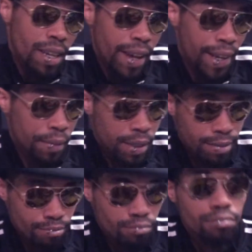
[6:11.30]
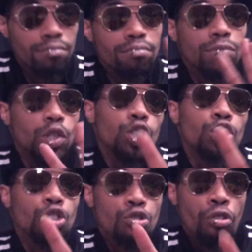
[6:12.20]
I give it
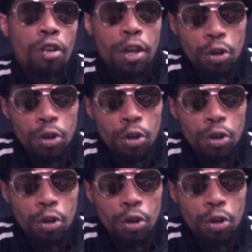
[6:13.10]
3